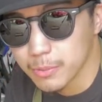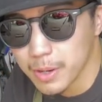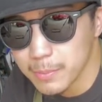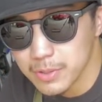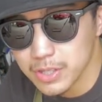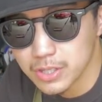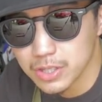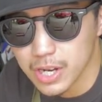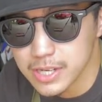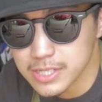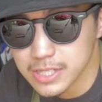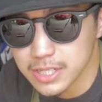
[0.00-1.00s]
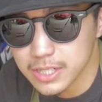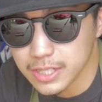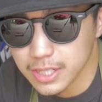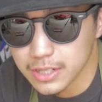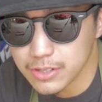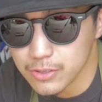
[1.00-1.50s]
it might be a good idea to
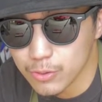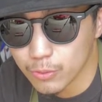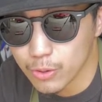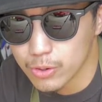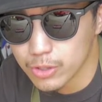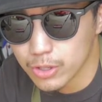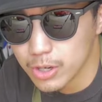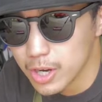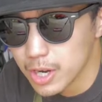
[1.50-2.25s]
get a new rotor,